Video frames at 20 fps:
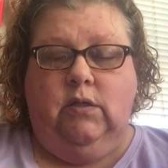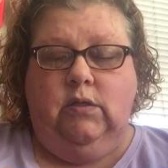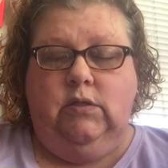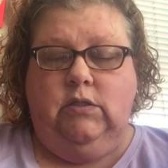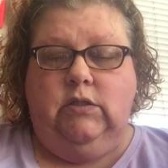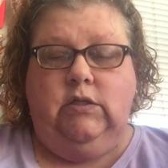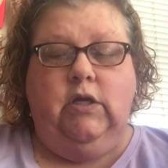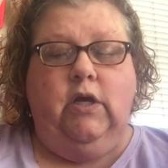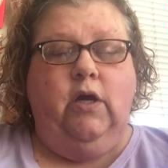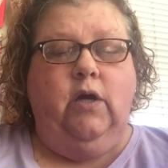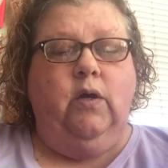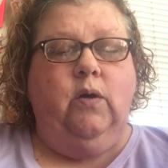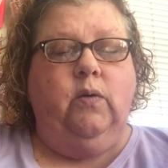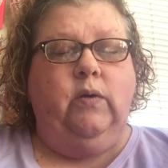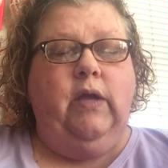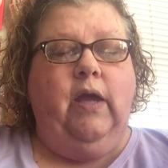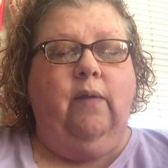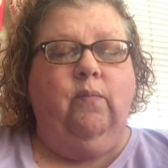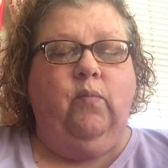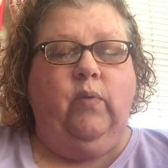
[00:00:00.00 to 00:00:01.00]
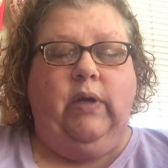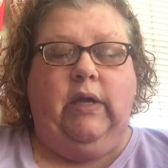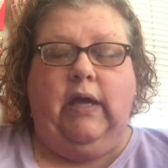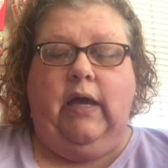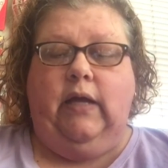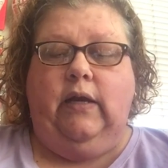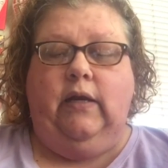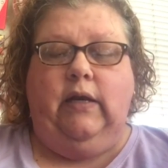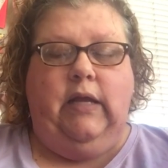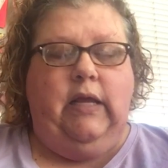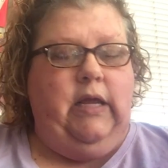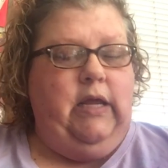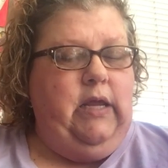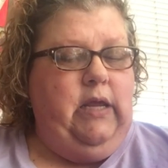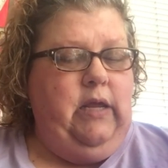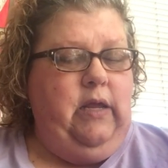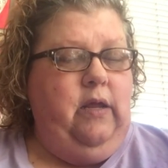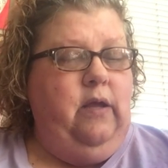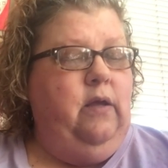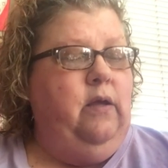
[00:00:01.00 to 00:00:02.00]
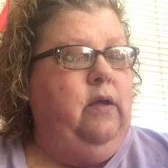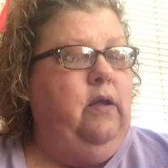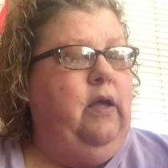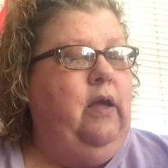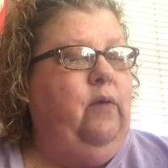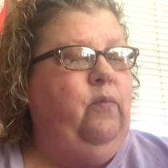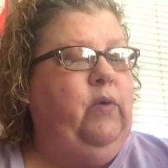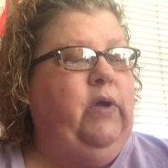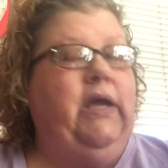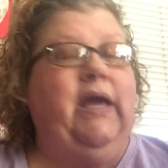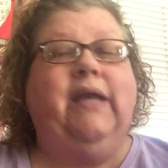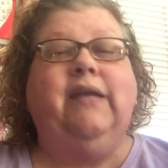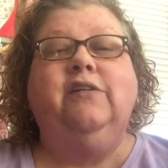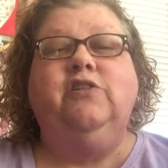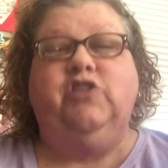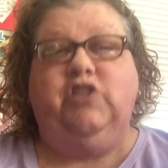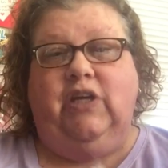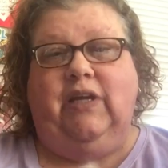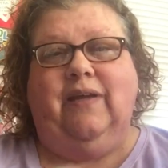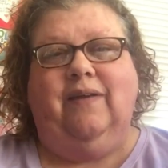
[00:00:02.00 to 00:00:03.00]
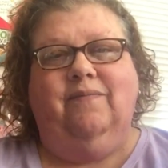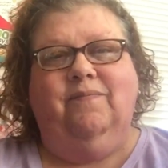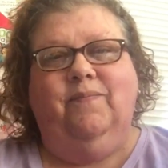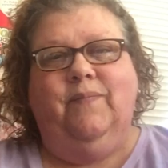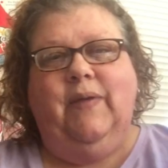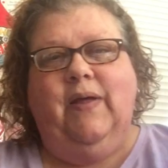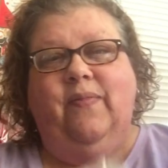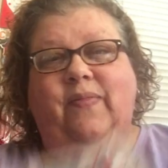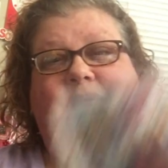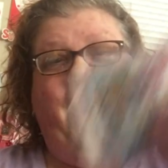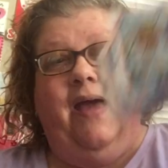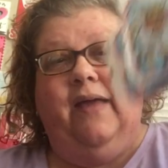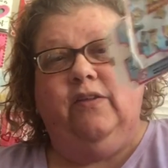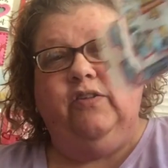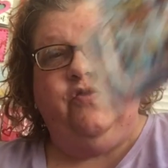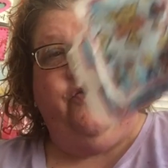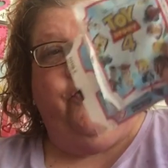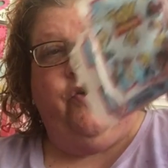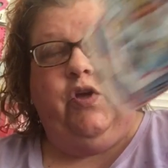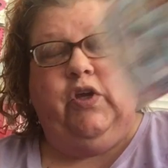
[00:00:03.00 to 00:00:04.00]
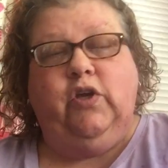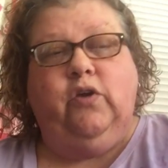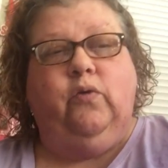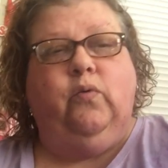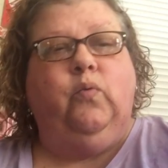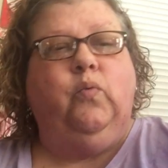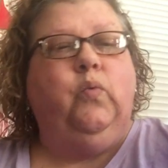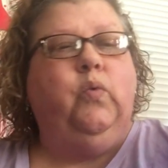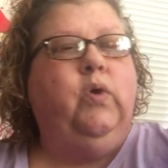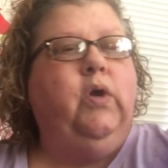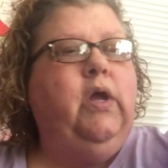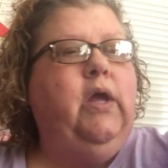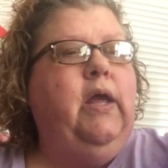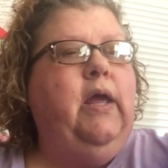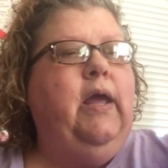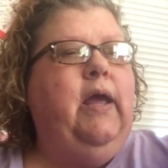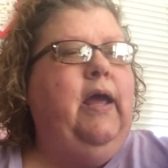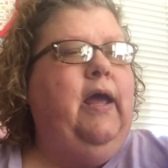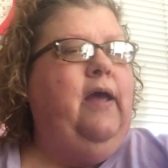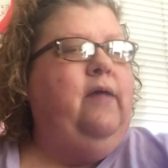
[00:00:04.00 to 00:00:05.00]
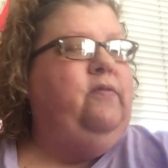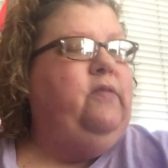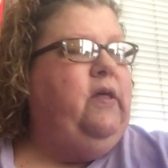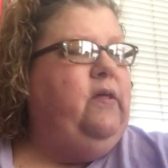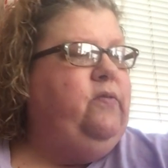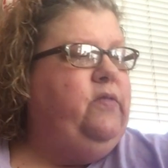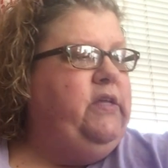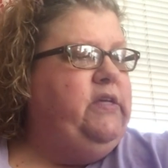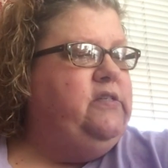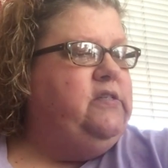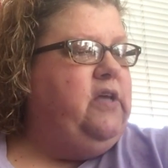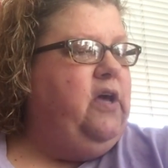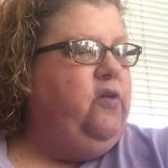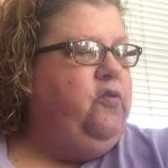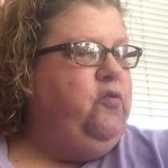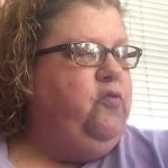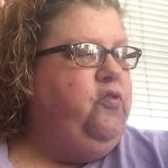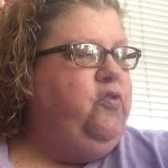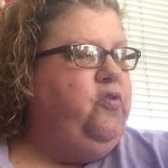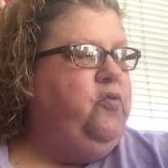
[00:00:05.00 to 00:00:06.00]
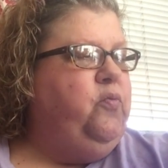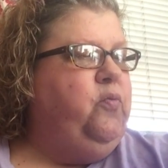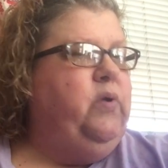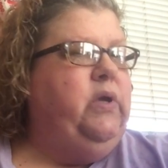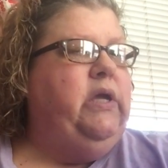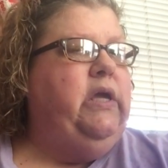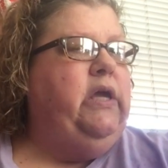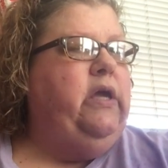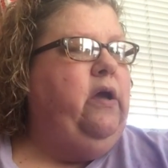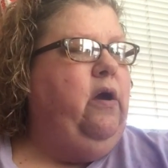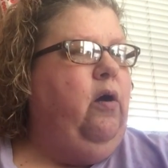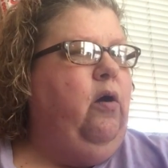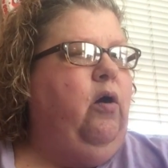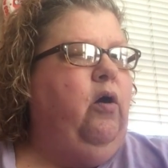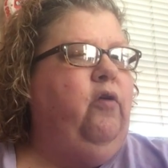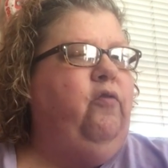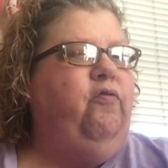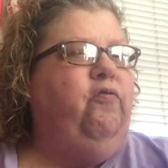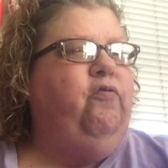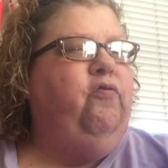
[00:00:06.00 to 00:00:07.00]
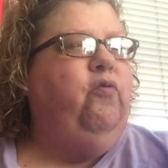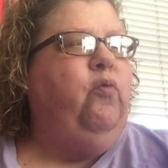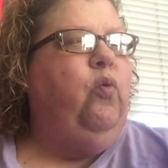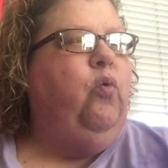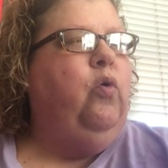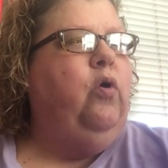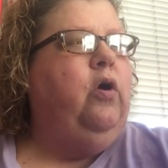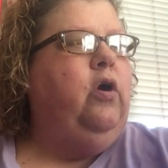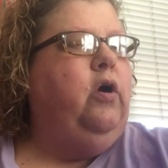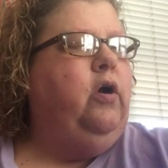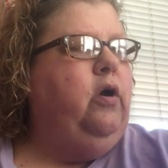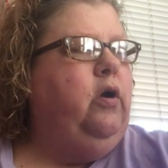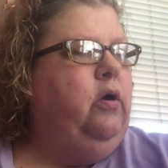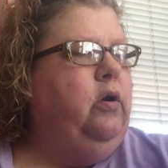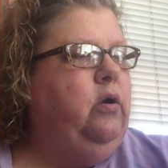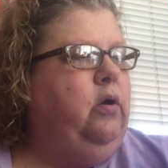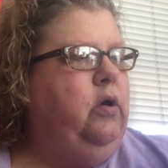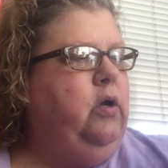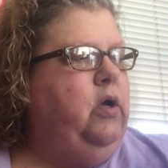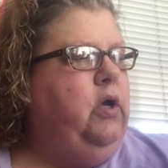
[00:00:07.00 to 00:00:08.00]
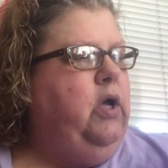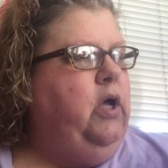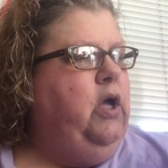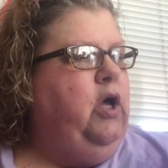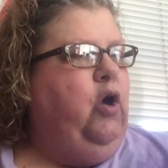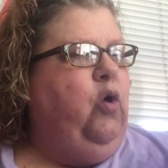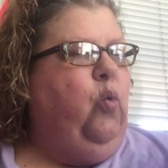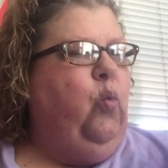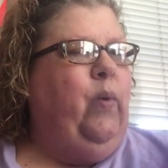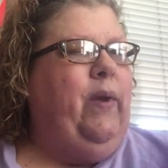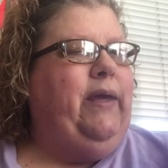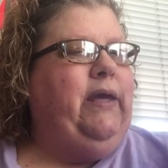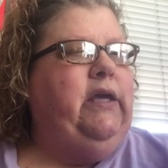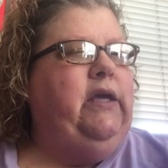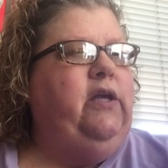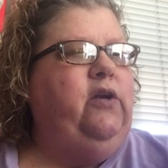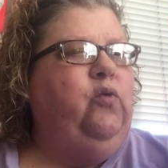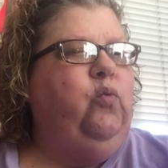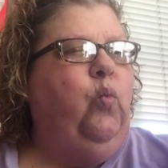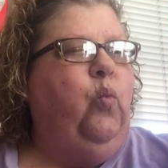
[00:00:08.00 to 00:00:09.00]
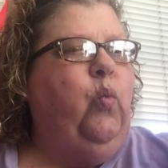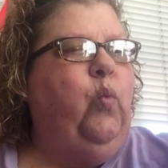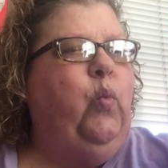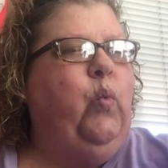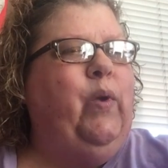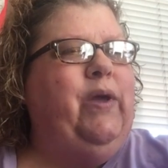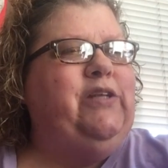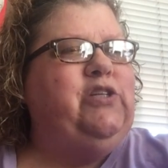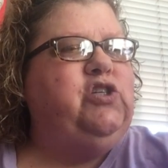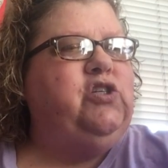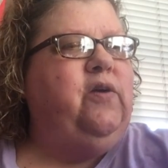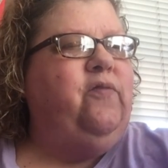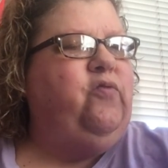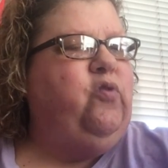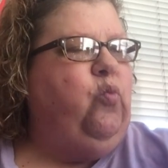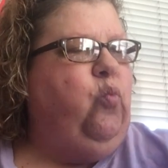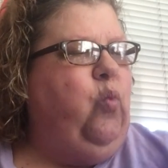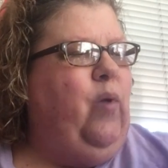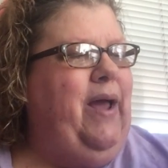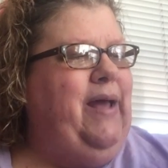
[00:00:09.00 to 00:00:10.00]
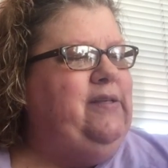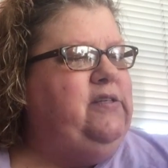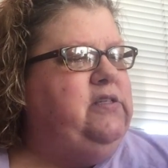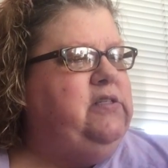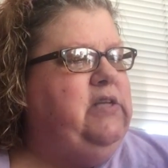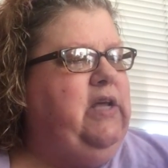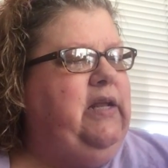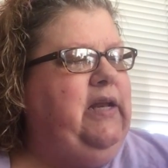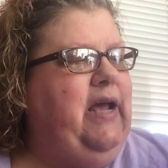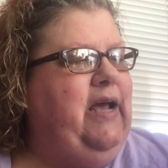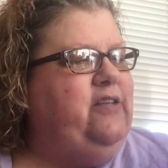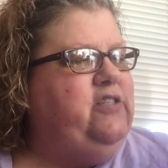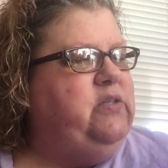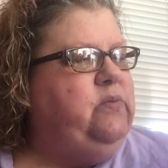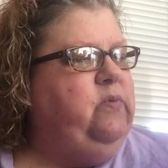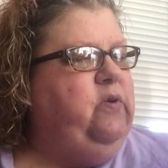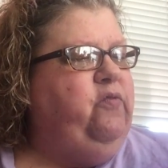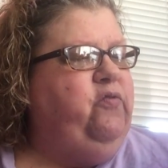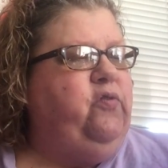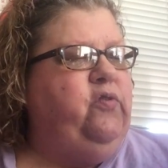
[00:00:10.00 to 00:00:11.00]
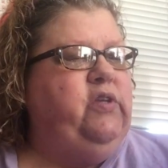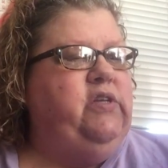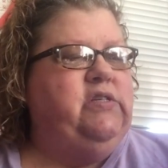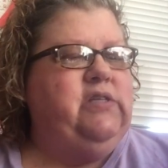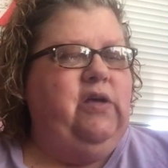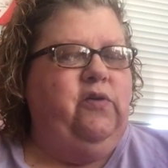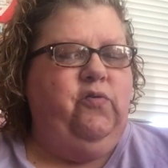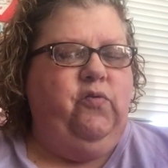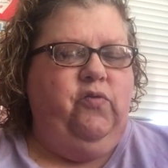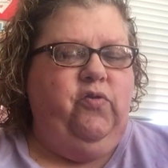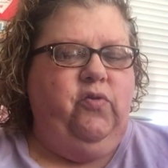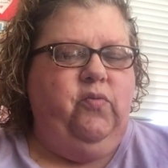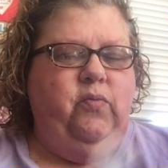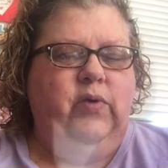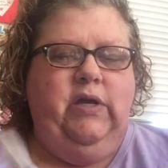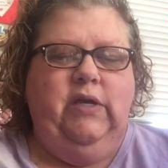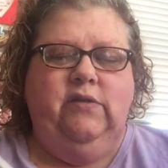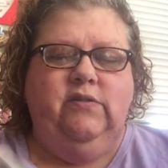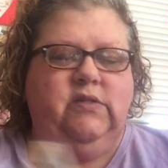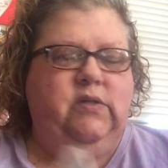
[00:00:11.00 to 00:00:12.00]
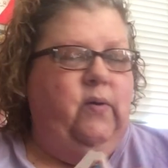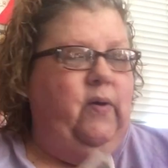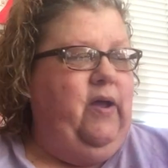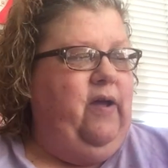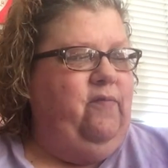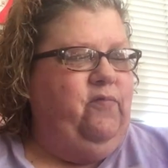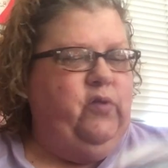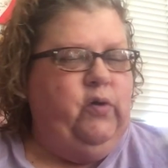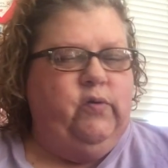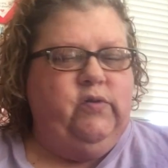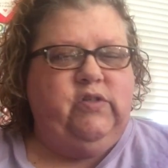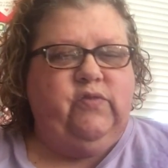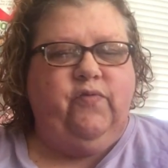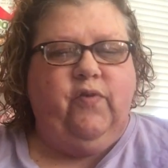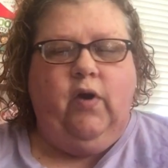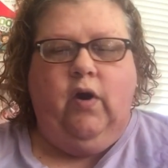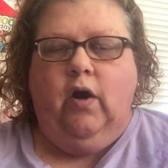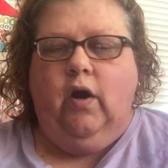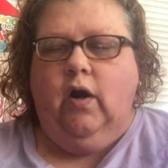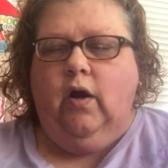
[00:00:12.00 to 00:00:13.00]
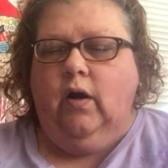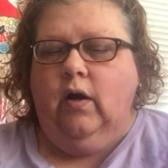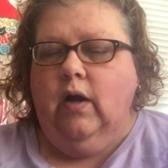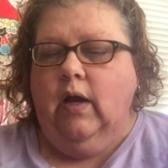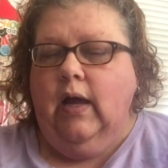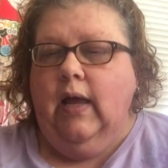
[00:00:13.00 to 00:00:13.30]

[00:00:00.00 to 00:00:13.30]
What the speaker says: So, yep, we got an E, and we got a G. And that is for you. And then these other three are for Wiccan. Witch of the West had asked me for these other three, so I have those for her.